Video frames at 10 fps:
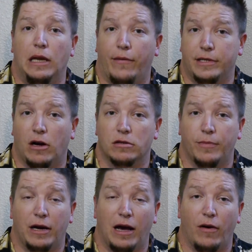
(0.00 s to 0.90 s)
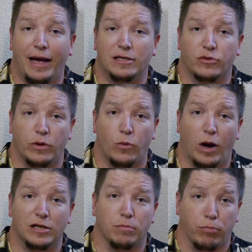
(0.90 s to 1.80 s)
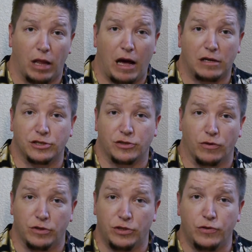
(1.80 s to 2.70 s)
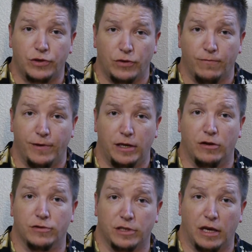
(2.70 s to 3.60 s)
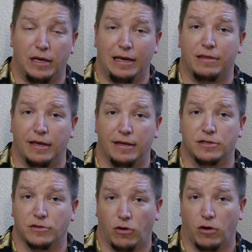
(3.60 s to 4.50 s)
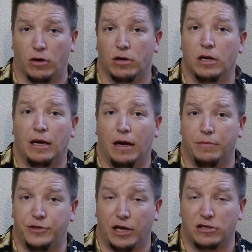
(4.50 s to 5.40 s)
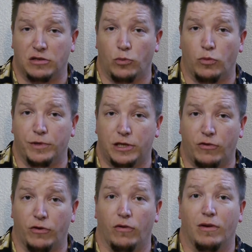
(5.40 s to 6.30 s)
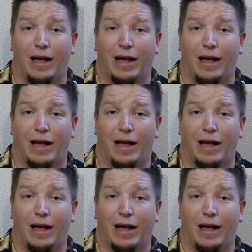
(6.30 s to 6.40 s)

Now, I talked about how X3Watch blocks certain YouTube videos that it thinks are objectionable material.